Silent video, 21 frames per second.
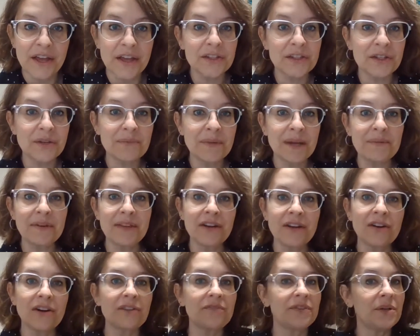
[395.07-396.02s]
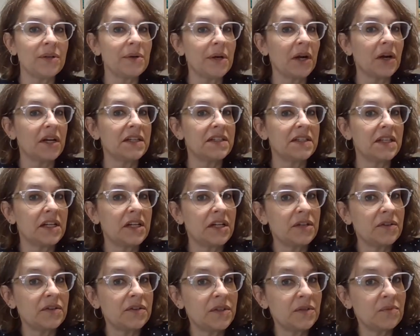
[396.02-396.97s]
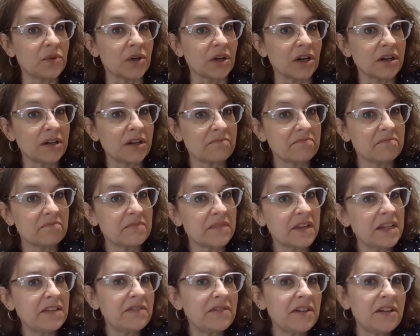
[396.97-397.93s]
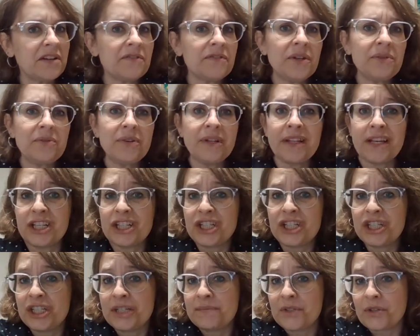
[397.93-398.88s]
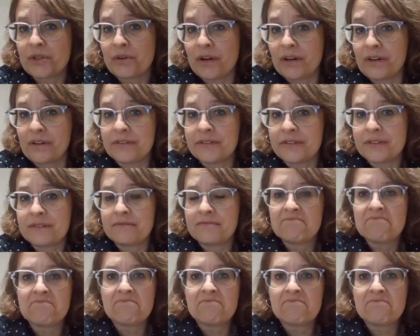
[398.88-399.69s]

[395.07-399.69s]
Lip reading: So maybe there are a few areas that could use some work, and even a few relationship struggles,